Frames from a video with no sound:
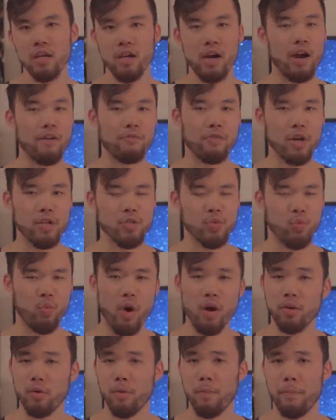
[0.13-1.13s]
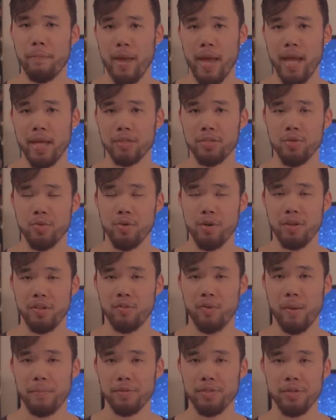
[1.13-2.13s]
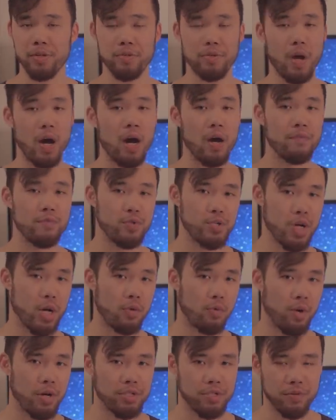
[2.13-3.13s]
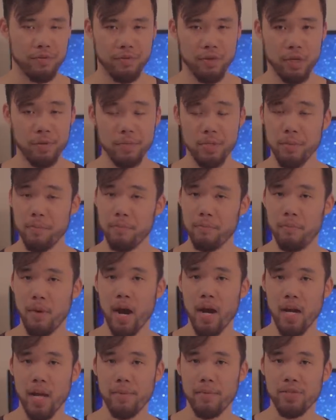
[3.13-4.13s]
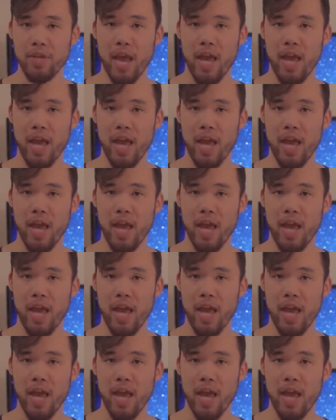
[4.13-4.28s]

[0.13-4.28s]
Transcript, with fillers: Hi friends, welcome back to another episode of Generation Films. My name is